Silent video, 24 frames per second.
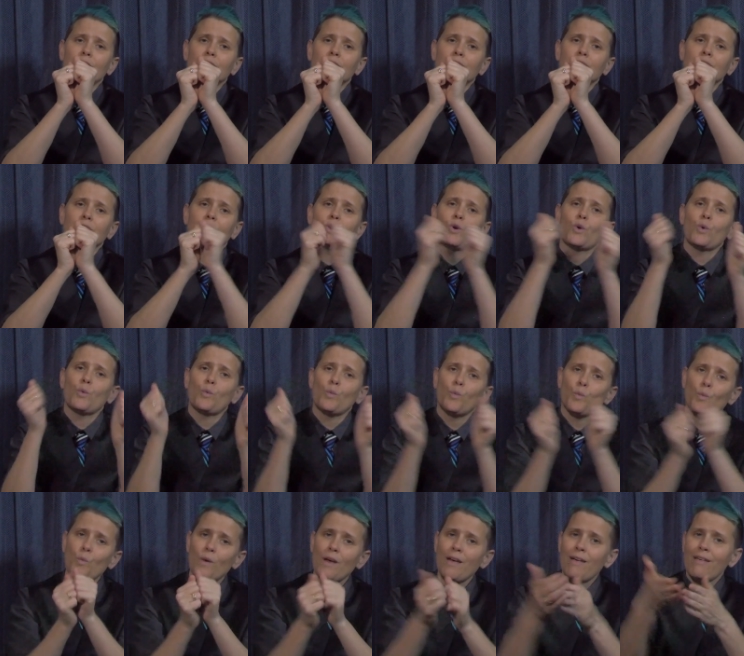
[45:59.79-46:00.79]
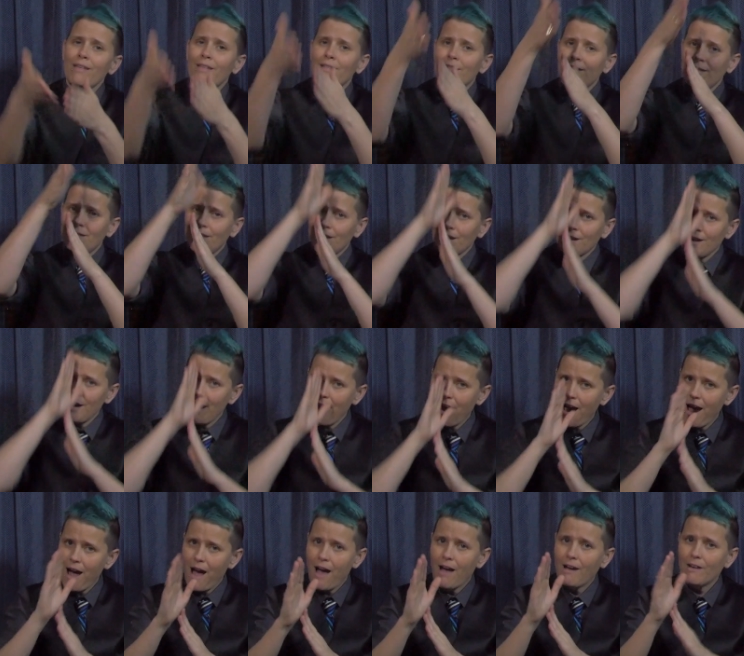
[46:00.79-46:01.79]
to feel the presence and the
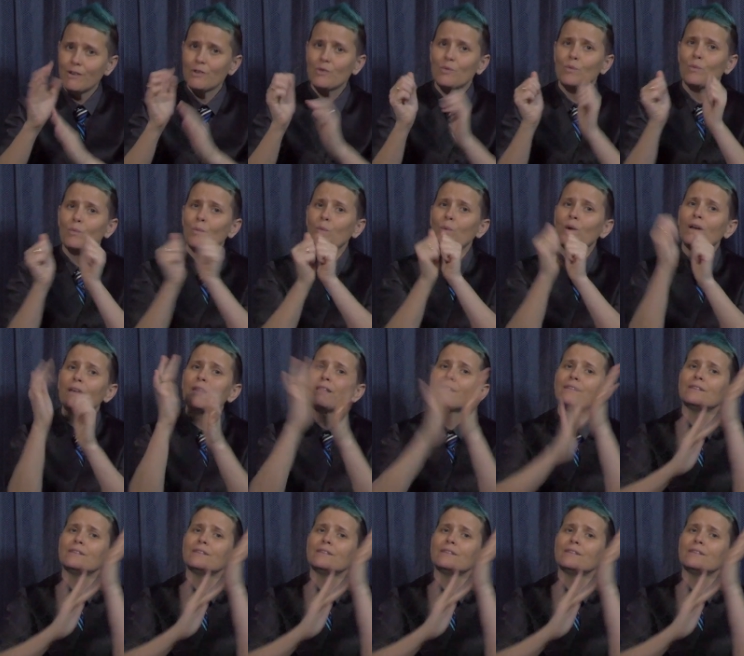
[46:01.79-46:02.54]
love of